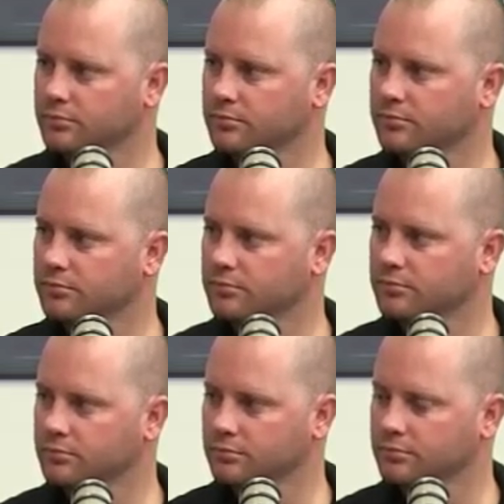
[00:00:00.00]

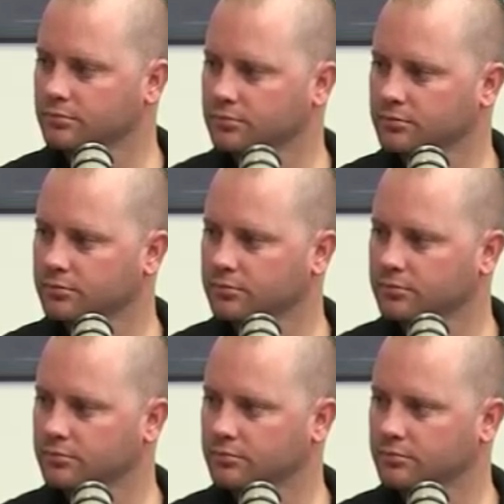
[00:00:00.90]

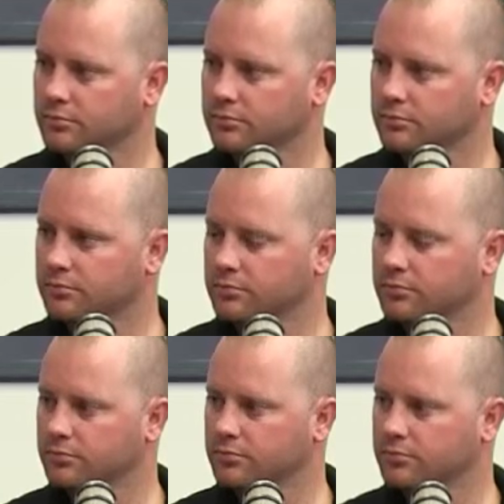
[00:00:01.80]

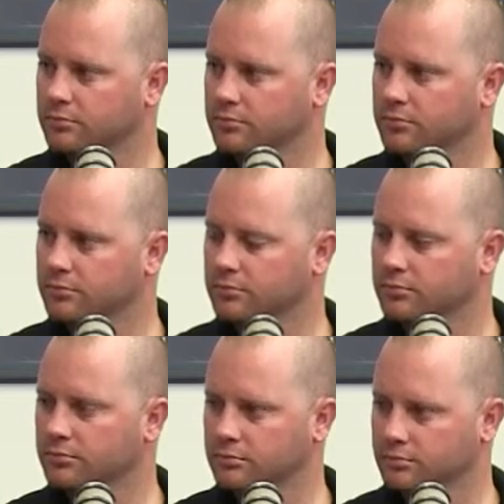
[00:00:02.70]
(not speaking)